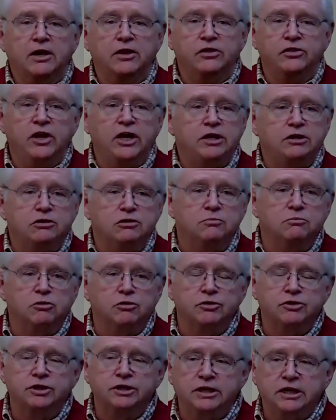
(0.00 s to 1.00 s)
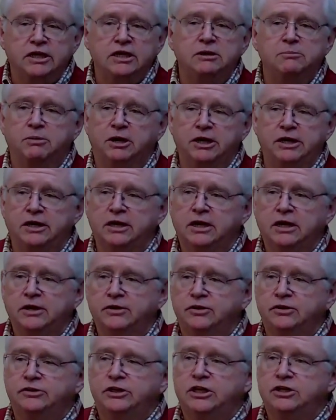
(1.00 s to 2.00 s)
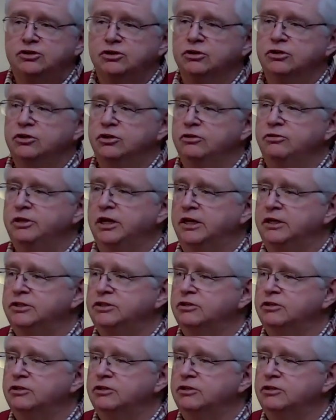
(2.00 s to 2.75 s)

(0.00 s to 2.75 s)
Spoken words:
They knew more than anybody that they shouldn't do that.